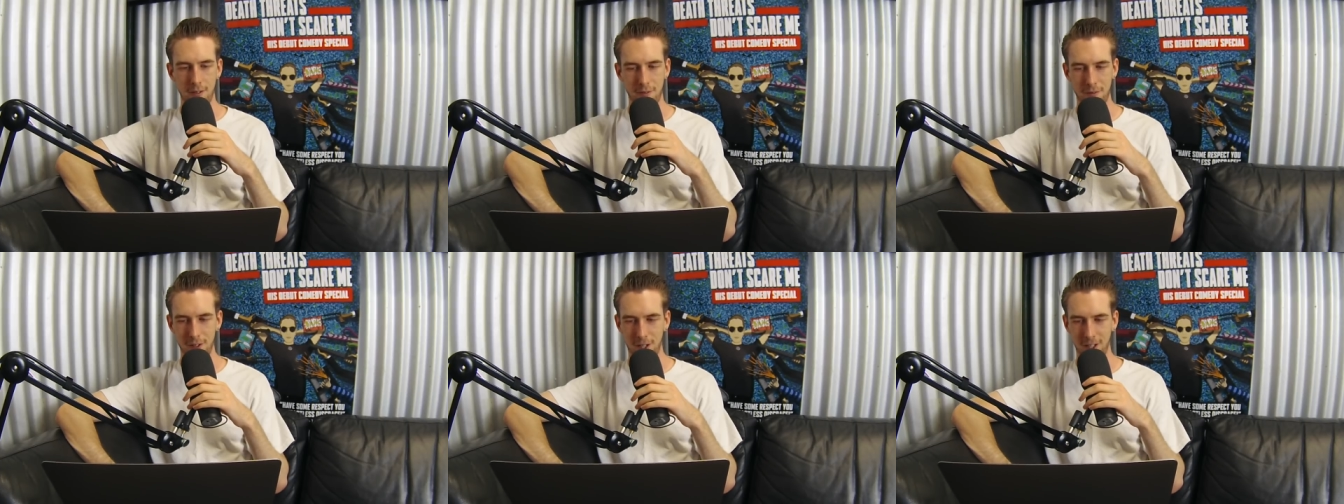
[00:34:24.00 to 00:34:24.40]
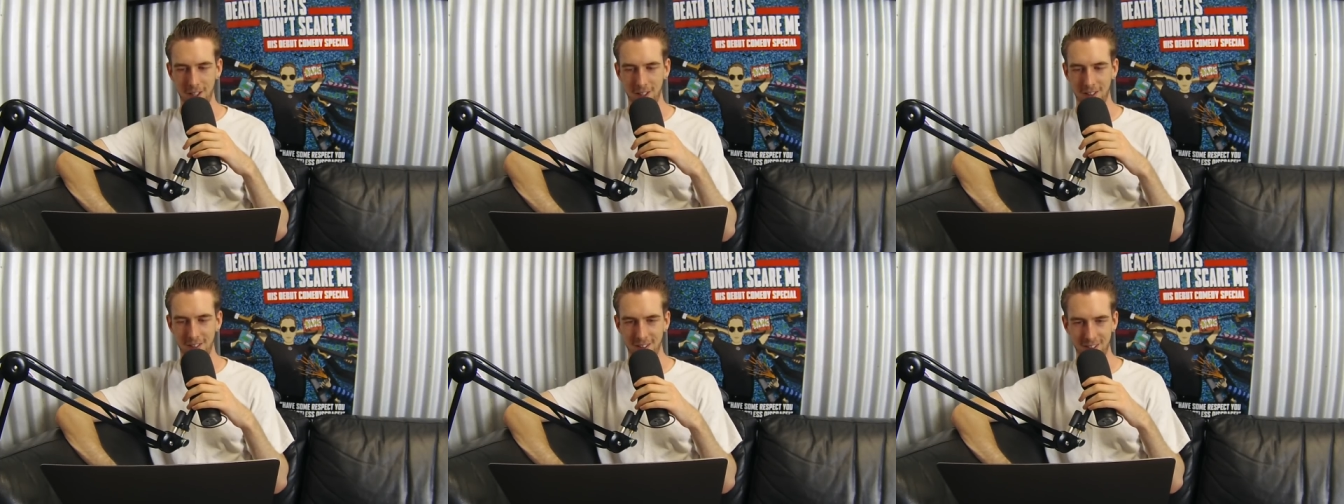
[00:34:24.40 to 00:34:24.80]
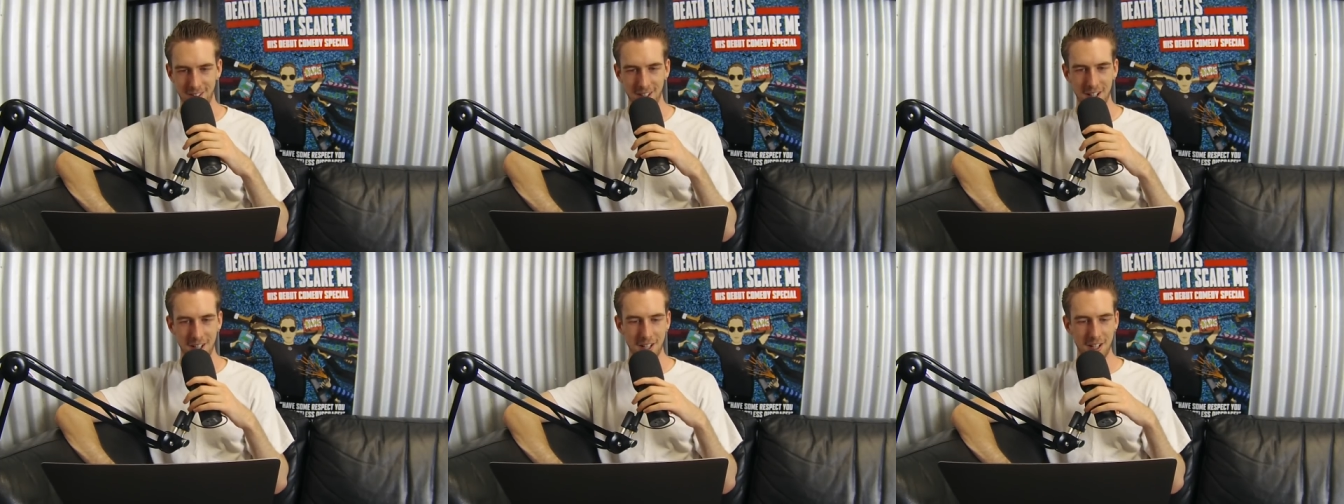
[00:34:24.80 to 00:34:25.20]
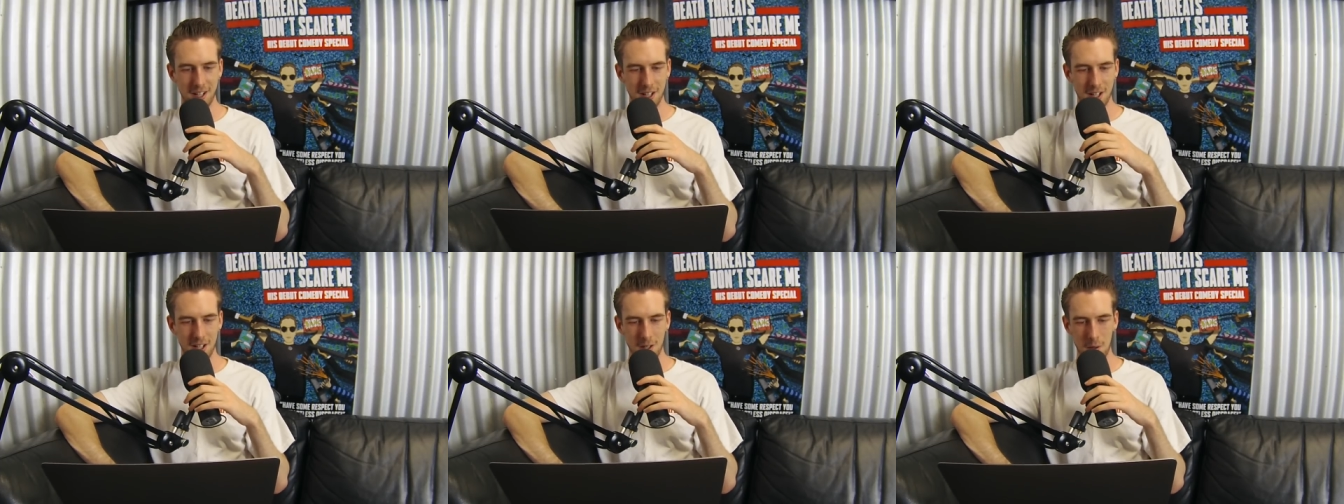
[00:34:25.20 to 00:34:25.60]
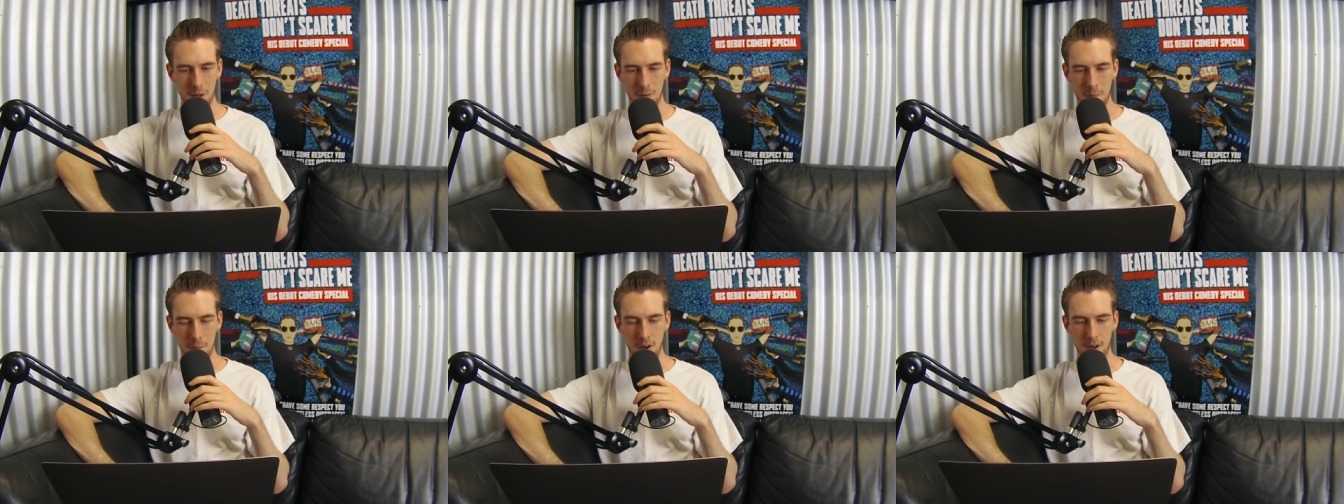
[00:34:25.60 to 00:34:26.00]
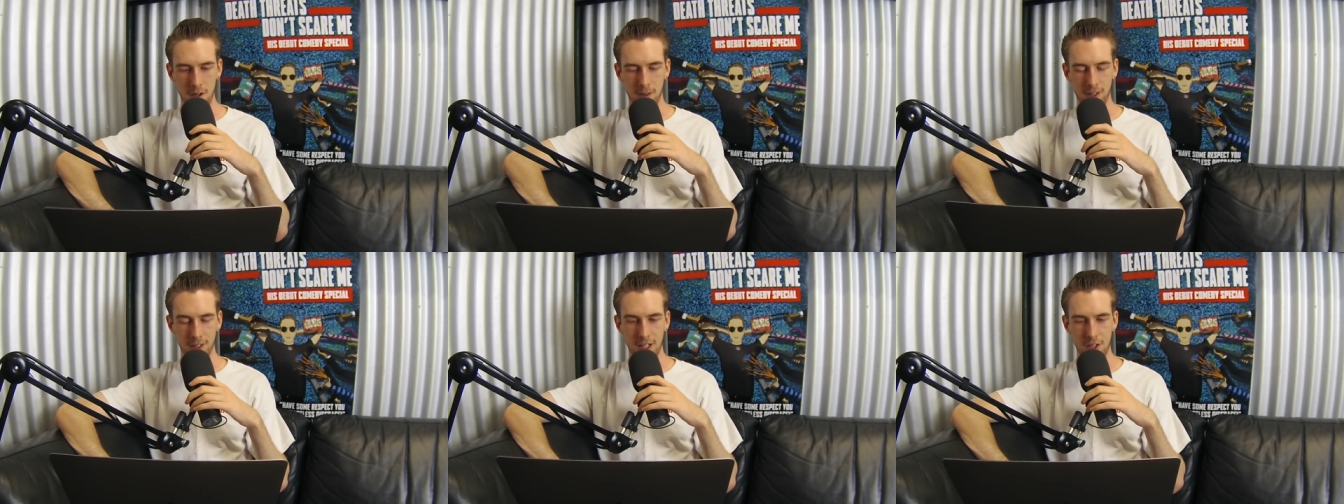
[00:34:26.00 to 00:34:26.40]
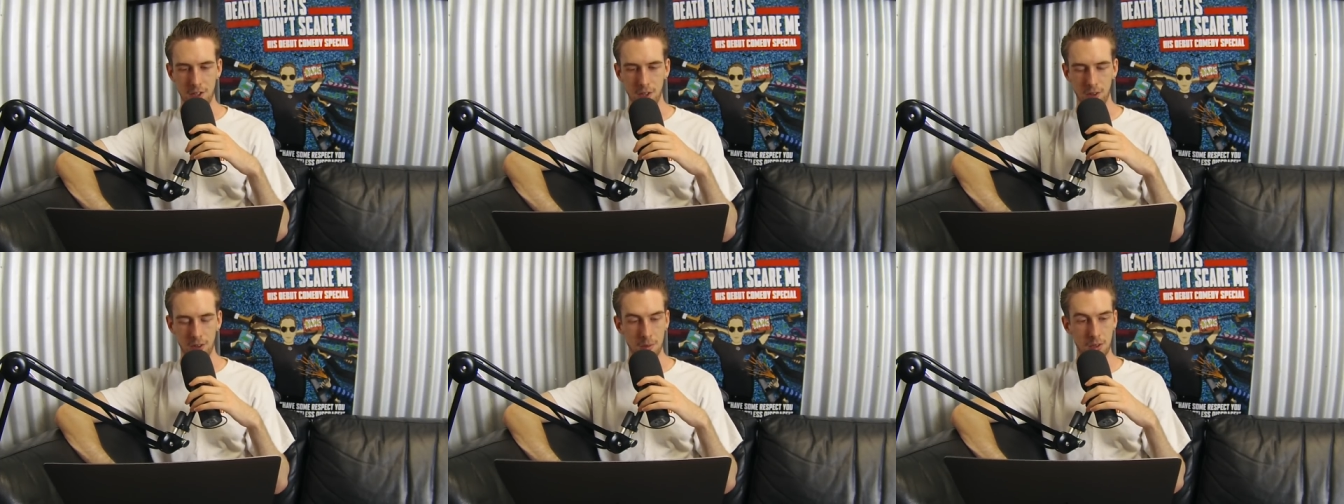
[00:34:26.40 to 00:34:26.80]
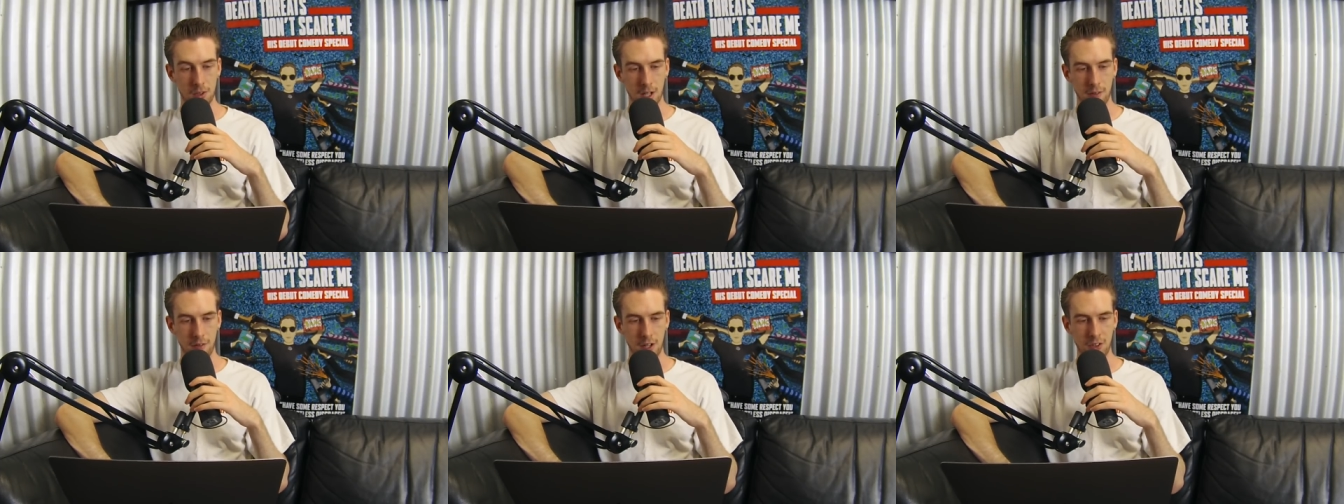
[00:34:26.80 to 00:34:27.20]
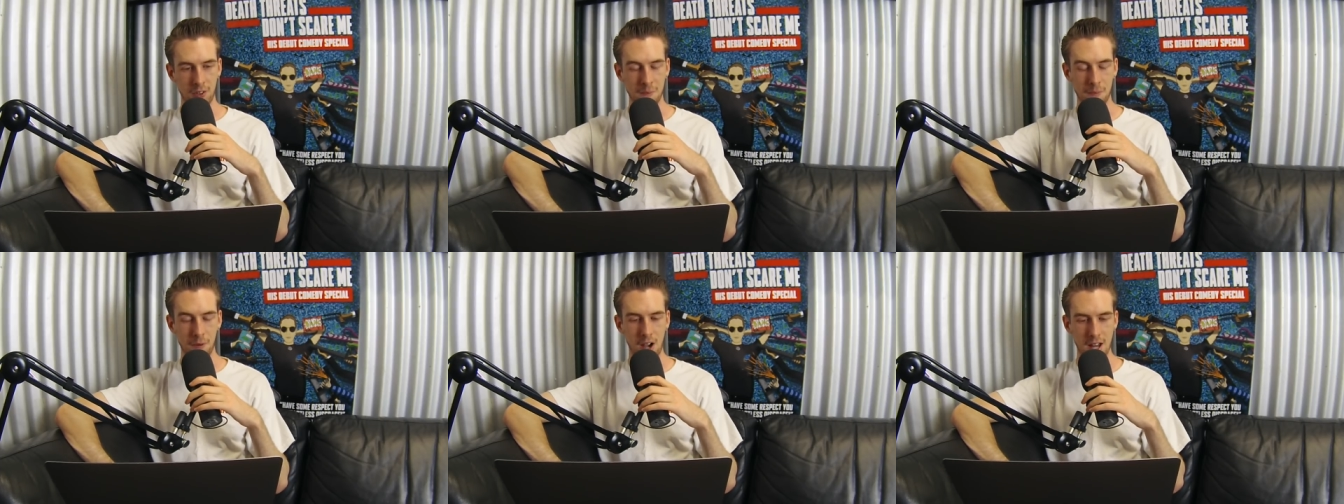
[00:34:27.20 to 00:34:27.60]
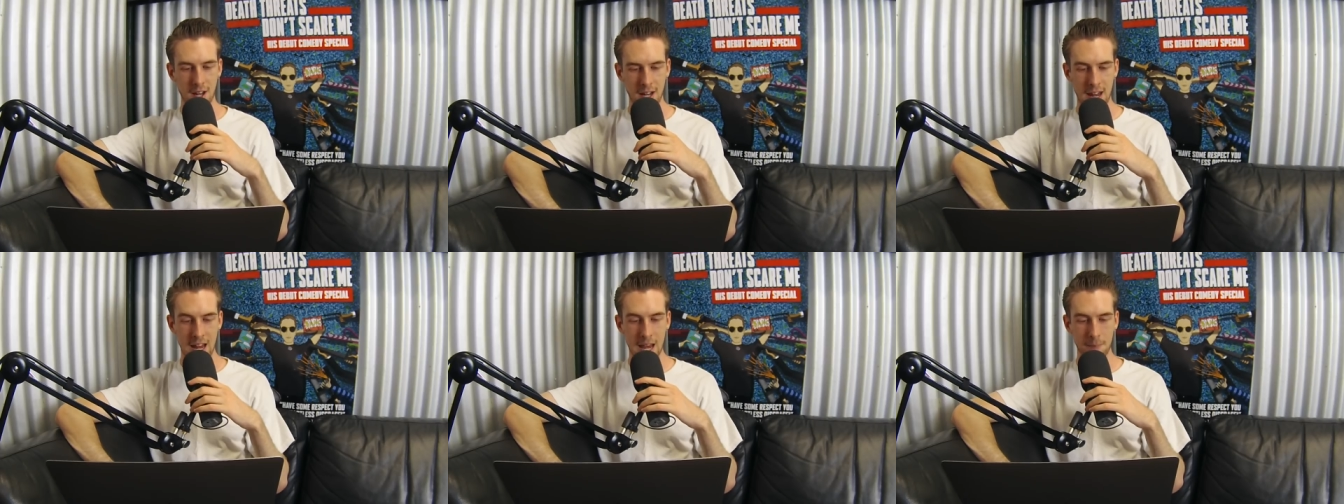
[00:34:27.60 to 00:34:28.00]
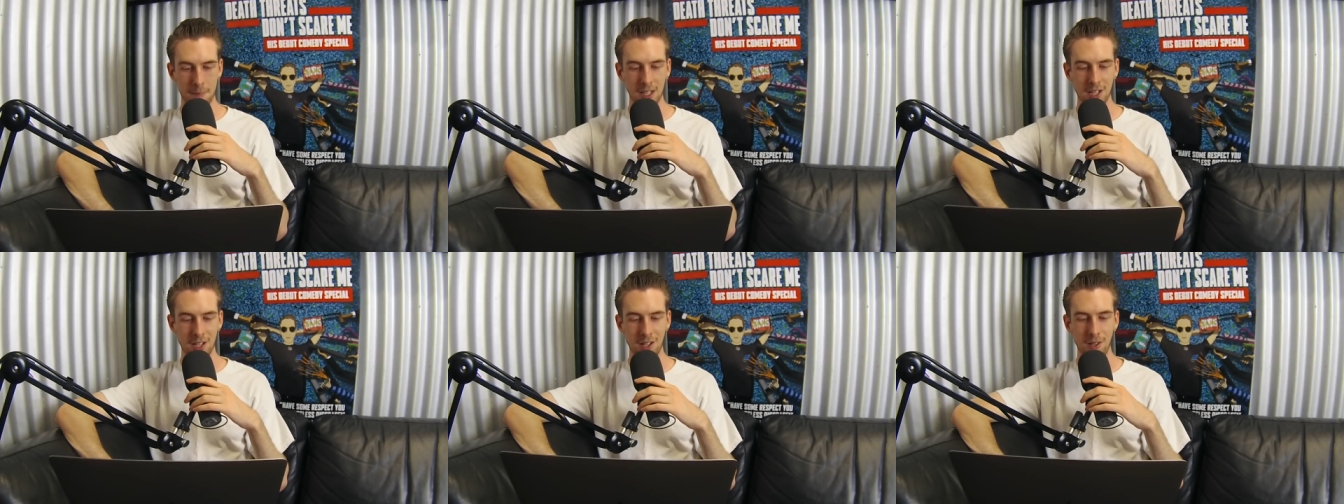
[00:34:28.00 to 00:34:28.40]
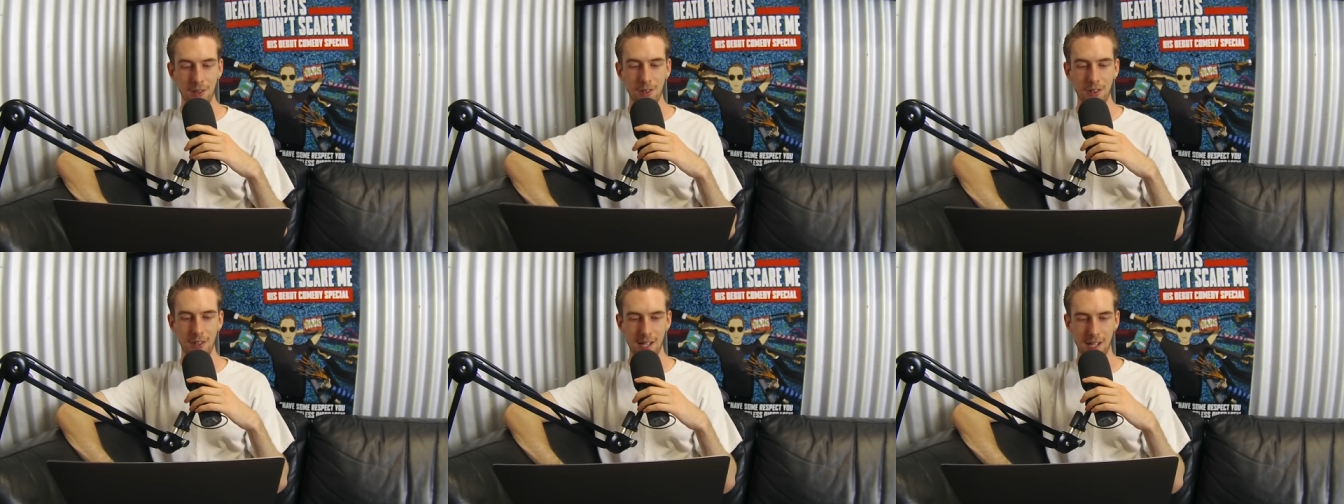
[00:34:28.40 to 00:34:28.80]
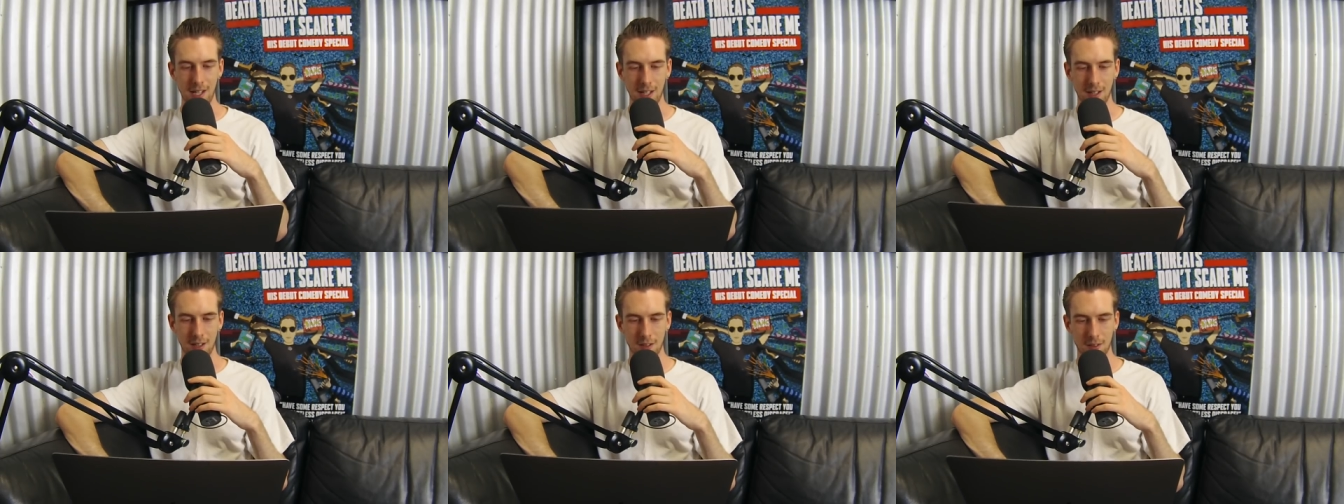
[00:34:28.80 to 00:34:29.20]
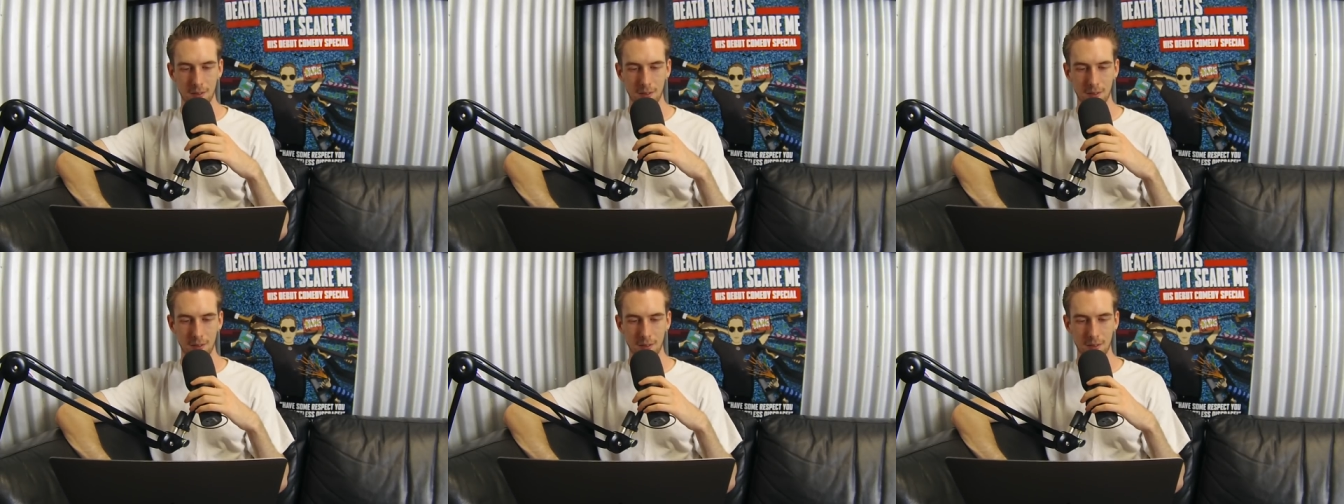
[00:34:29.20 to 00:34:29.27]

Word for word: the fucking people murdering their children. I'm just trying to find some bright and happy news here.